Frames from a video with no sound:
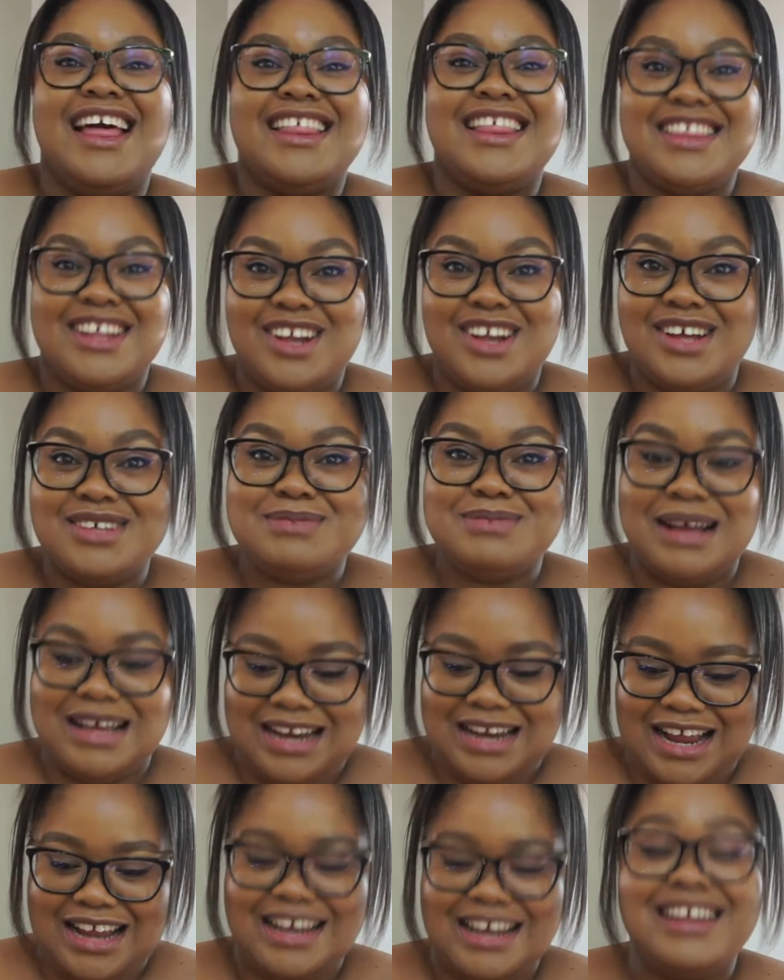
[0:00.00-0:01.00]
The last bucket
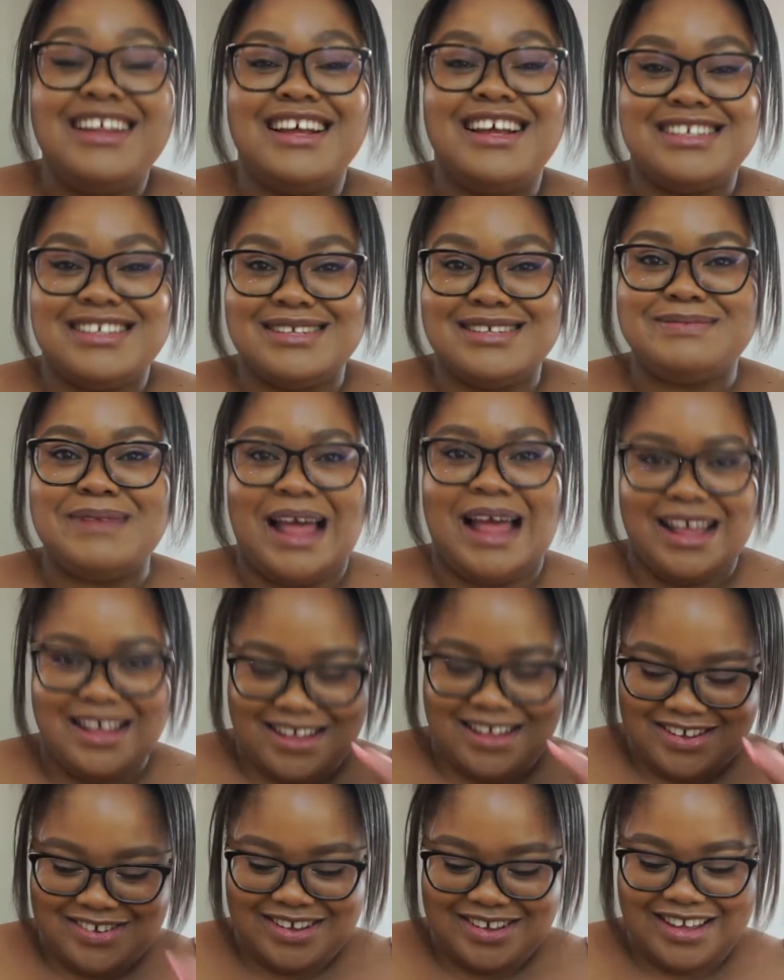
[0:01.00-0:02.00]
hat, yes, it's
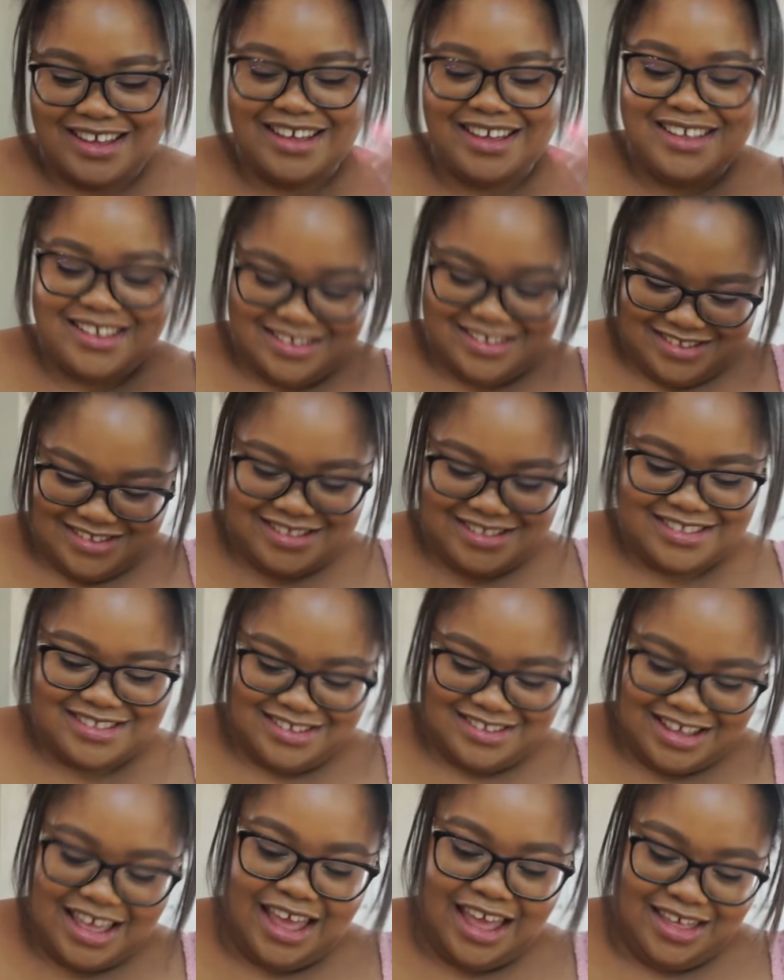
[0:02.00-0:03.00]
black, okay?
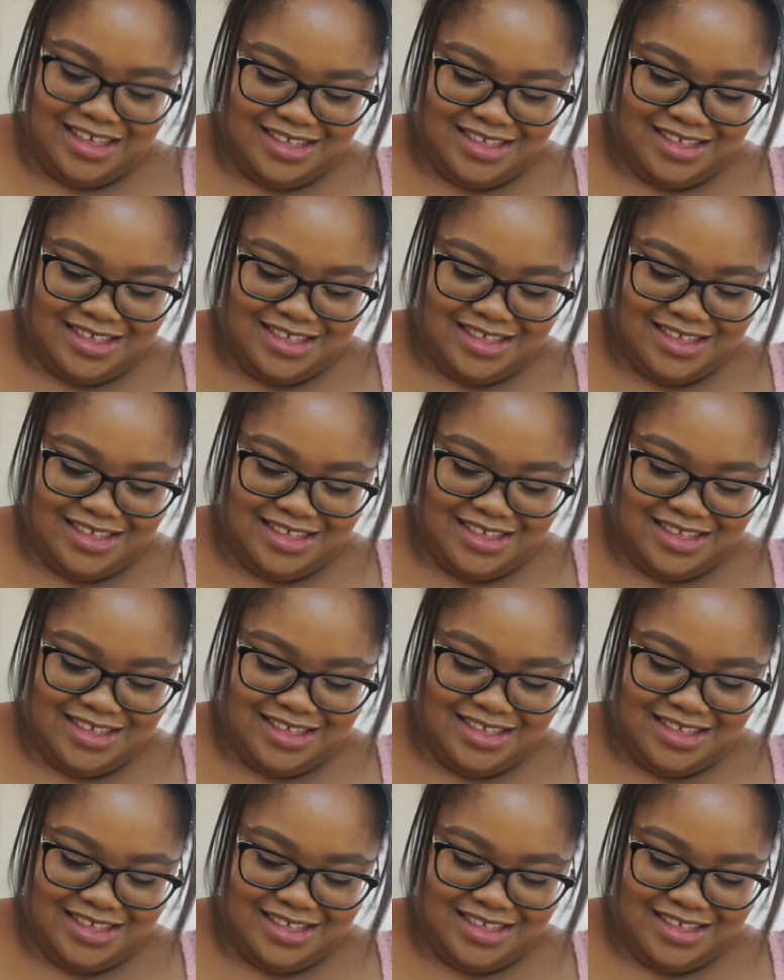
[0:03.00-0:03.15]
Okay,